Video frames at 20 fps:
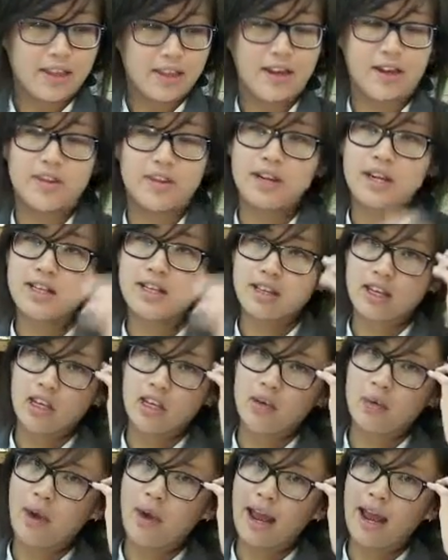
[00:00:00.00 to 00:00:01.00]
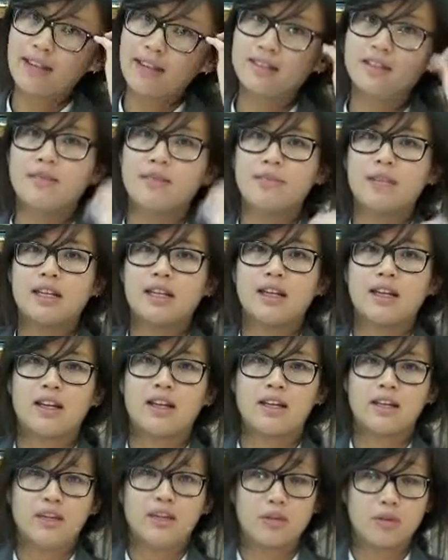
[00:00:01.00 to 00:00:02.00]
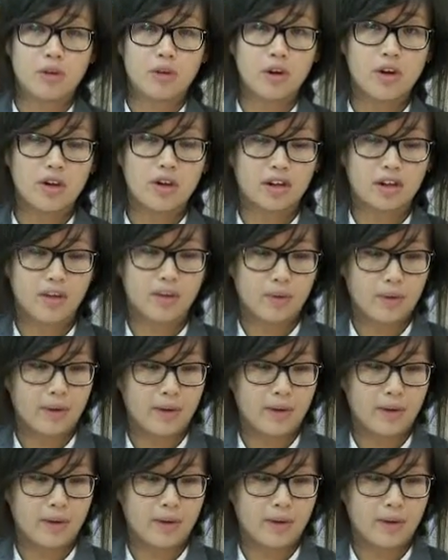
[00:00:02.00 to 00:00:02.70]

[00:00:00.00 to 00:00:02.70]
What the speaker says: there is a UN summit in New York